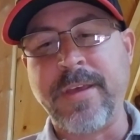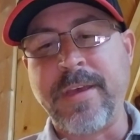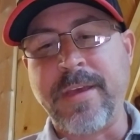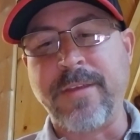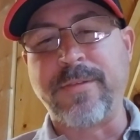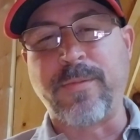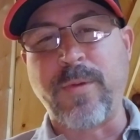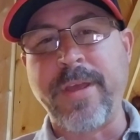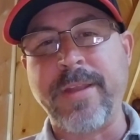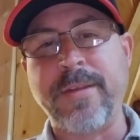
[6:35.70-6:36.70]
is
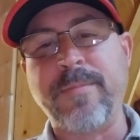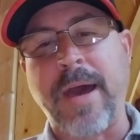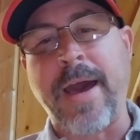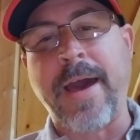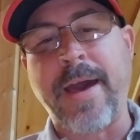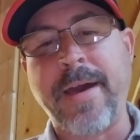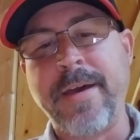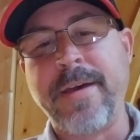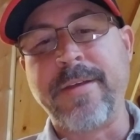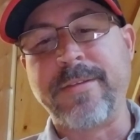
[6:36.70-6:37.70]
written by
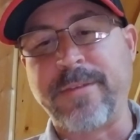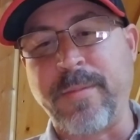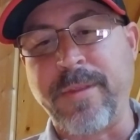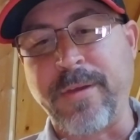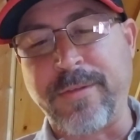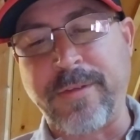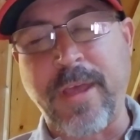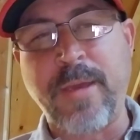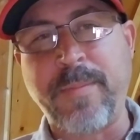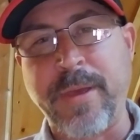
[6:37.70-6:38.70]
some of those
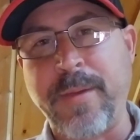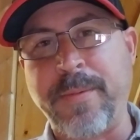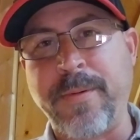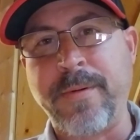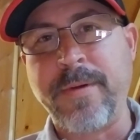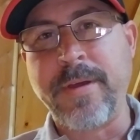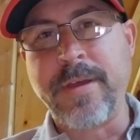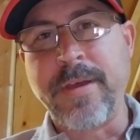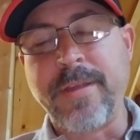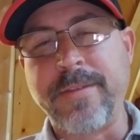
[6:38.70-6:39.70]
same people
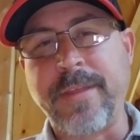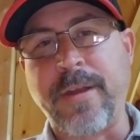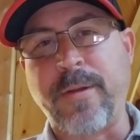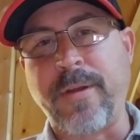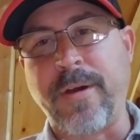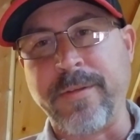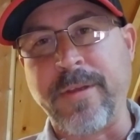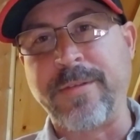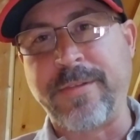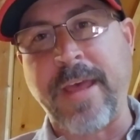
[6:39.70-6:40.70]
that are on
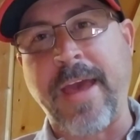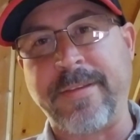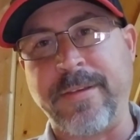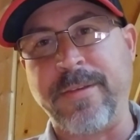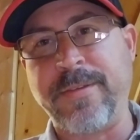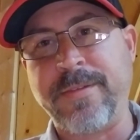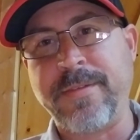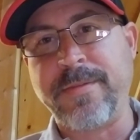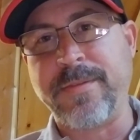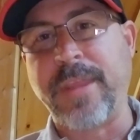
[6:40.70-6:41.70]
those statues.
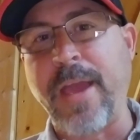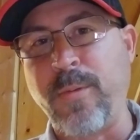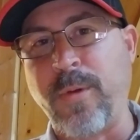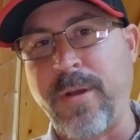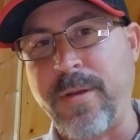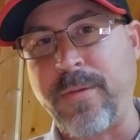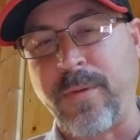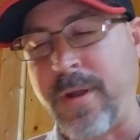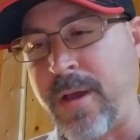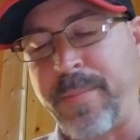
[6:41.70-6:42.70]
Were
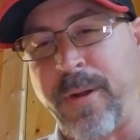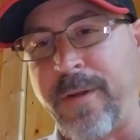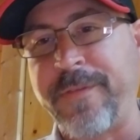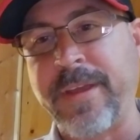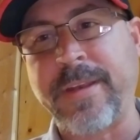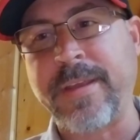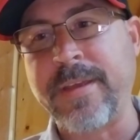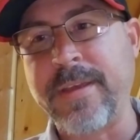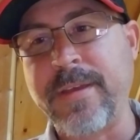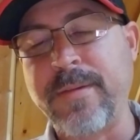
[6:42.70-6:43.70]
not perfect
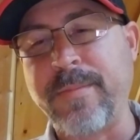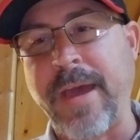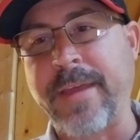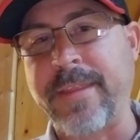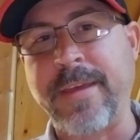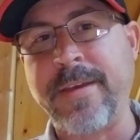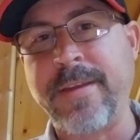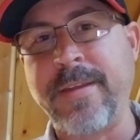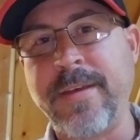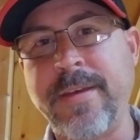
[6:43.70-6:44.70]
back
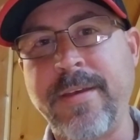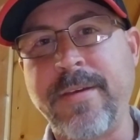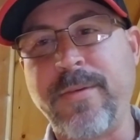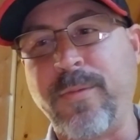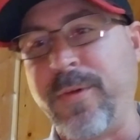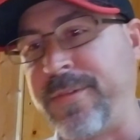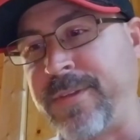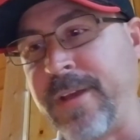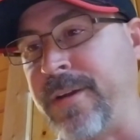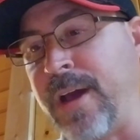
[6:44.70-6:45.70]
then. We're
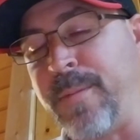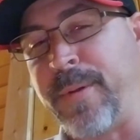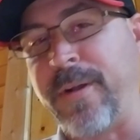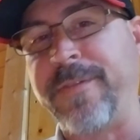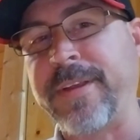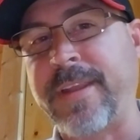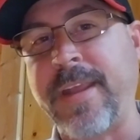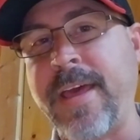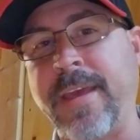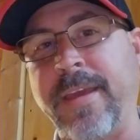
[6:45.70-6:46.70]
still not perfect
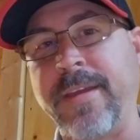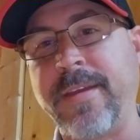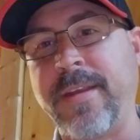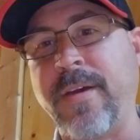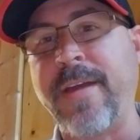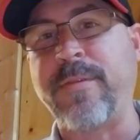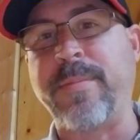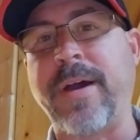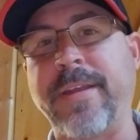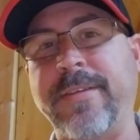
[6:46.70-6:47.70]
today.
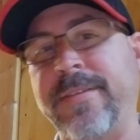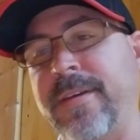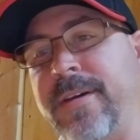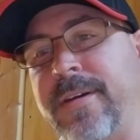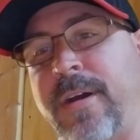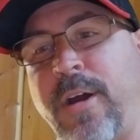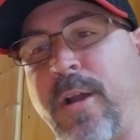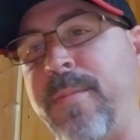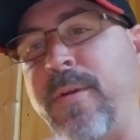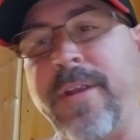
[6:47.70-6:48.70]
Everybody's
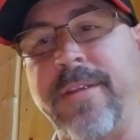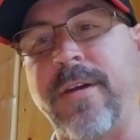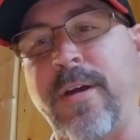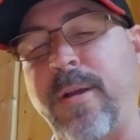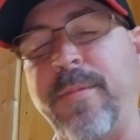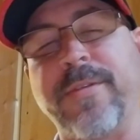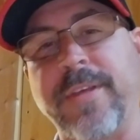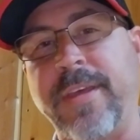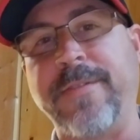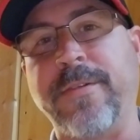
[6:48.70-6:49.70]
harbors
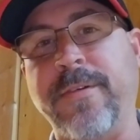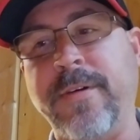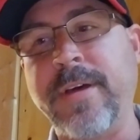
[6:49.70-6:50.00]
evil